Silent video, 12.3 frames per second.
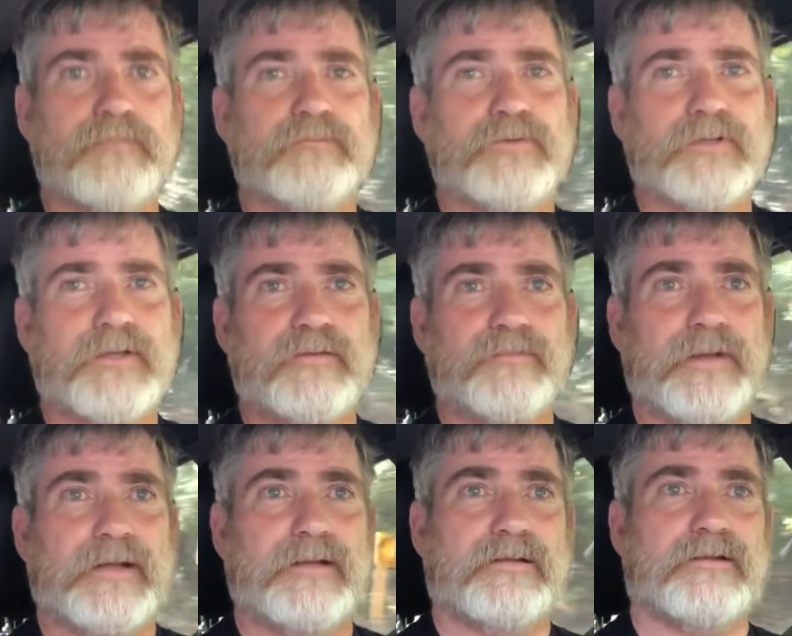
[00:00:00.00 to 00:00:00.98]
believe
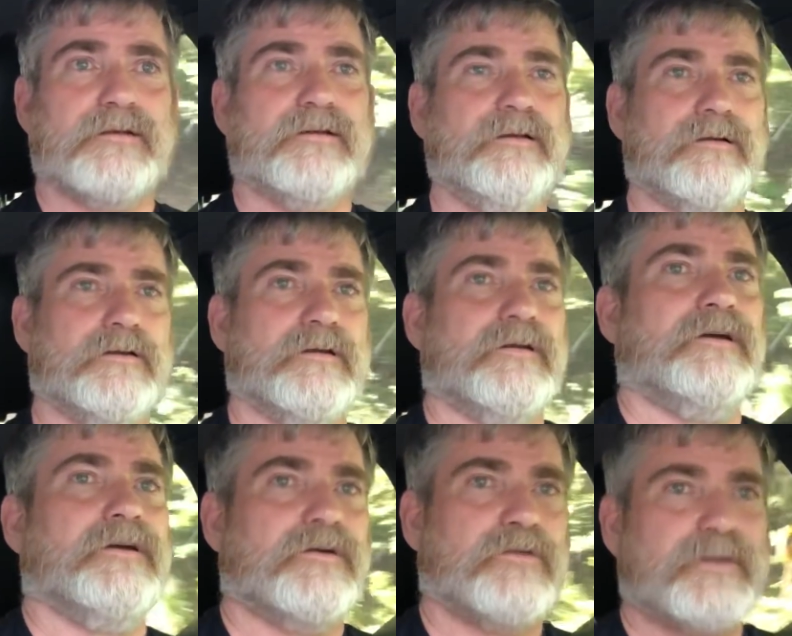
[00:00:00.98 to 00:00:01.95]
me,
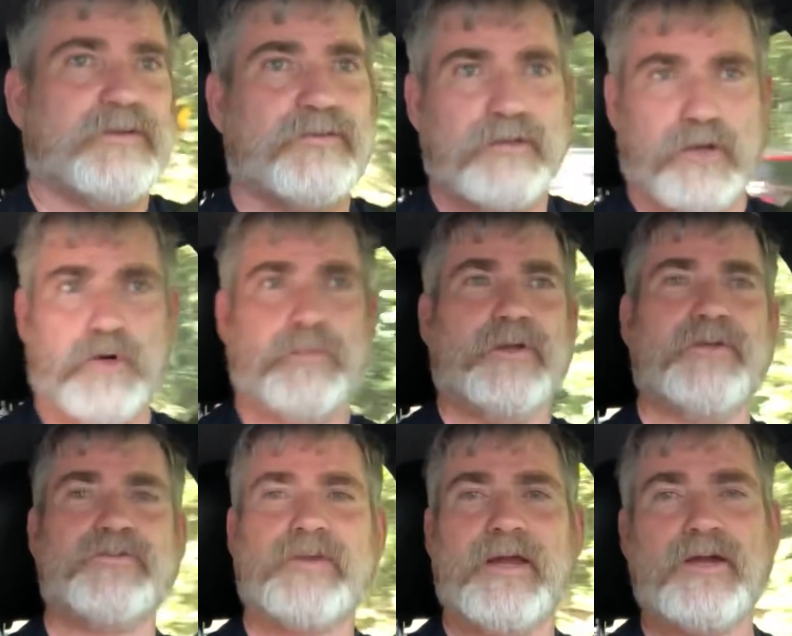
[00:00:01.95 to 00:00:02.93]
when these
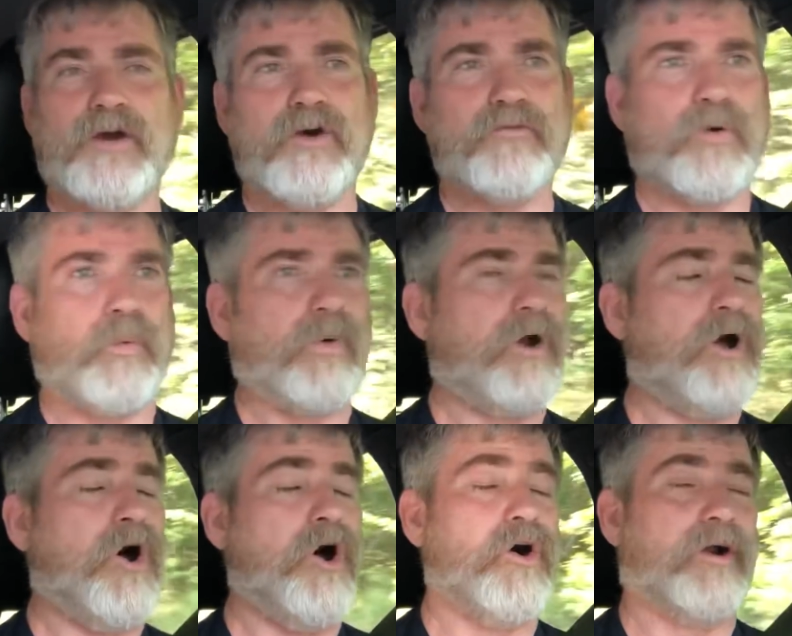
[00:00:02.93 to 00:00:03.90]
globalists take over, we're
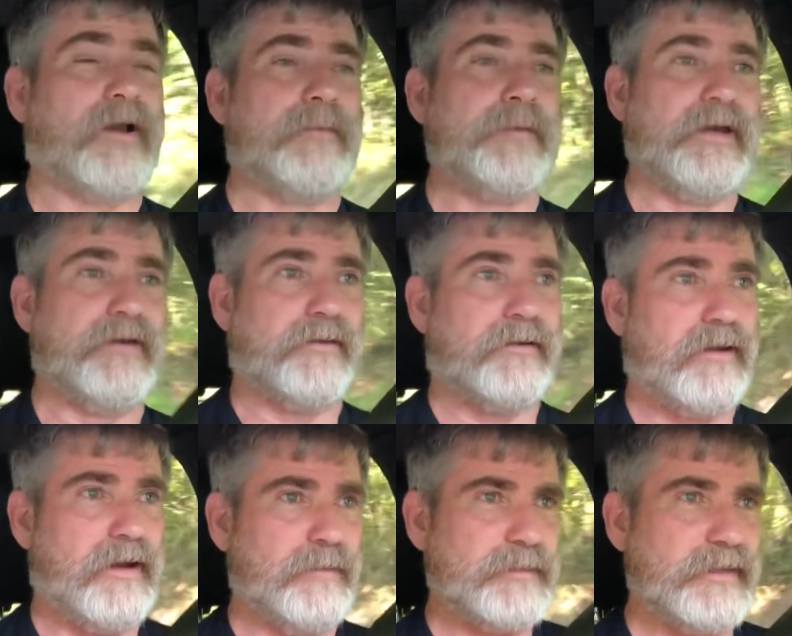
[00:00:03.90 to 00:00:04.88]
all going to be under
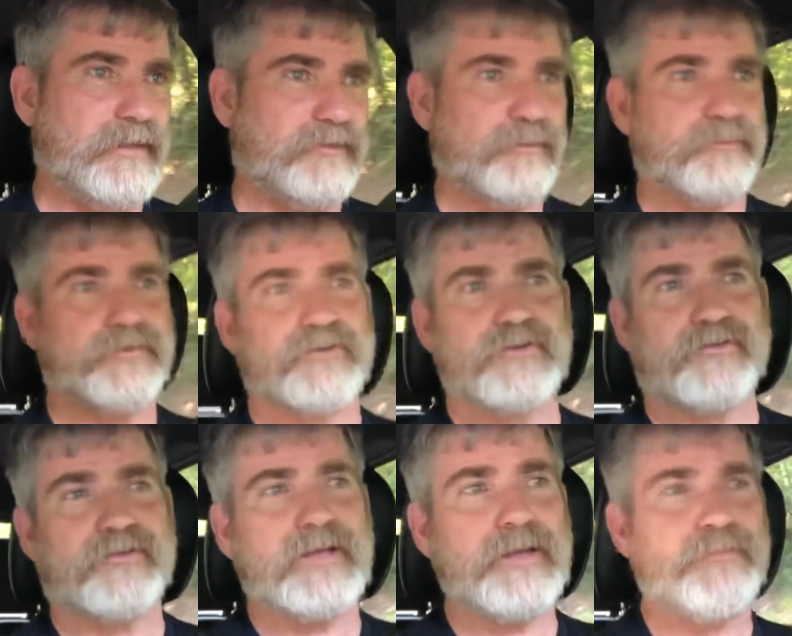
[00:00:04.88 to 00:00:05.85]
communism. So
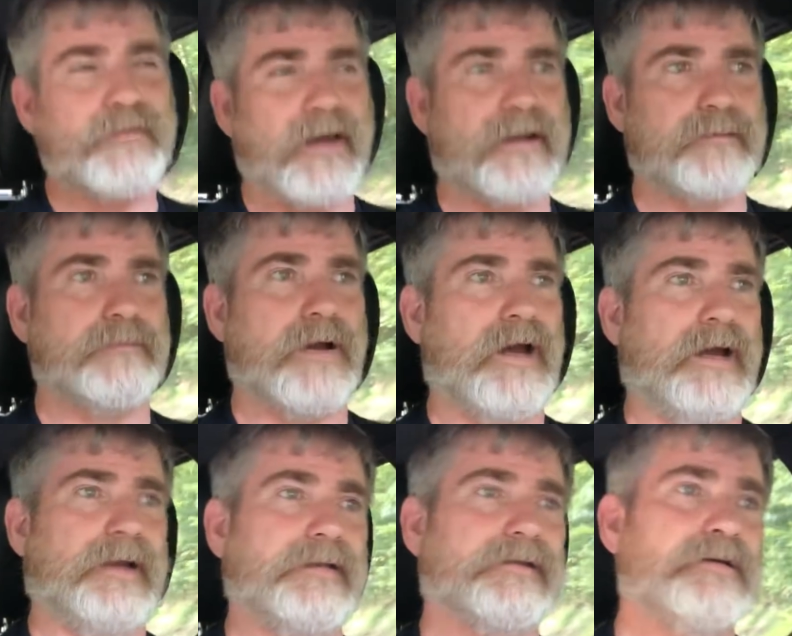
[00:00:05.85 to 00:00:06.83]
just keep that in
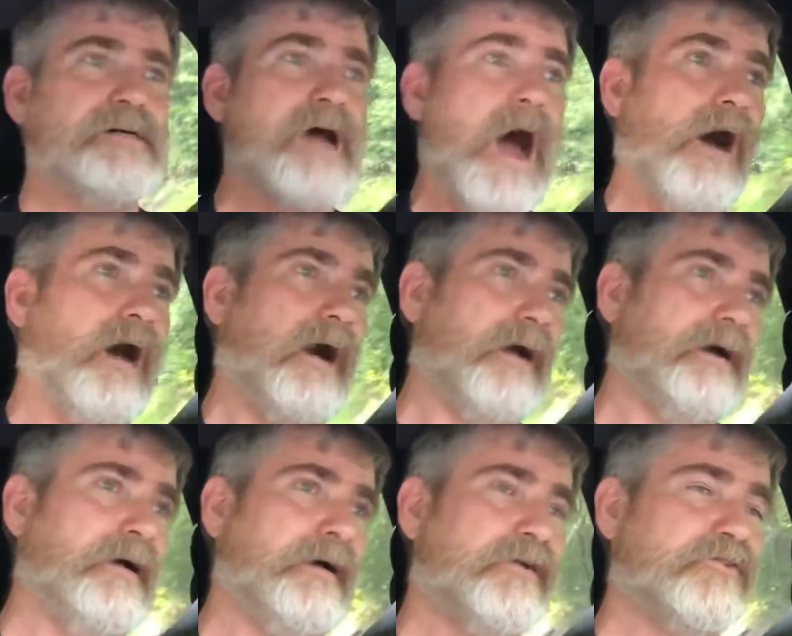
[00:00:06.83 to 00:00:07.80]
mind.
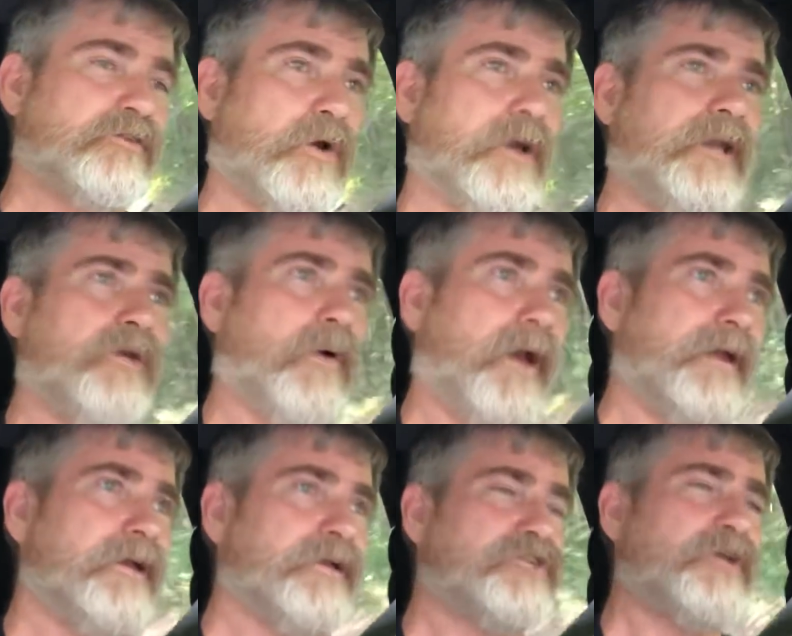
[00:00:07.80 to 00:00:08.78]
So anyway,
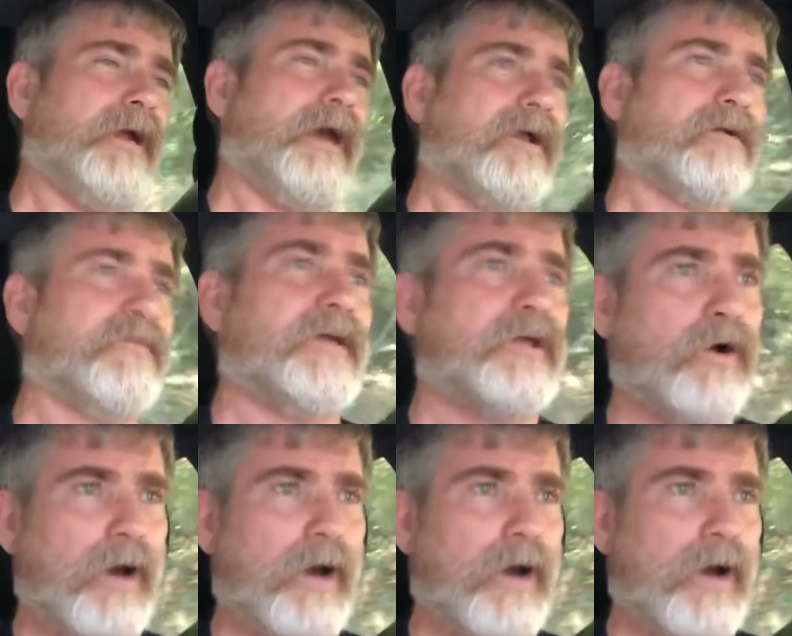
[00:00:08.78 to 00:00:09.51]
check out her video.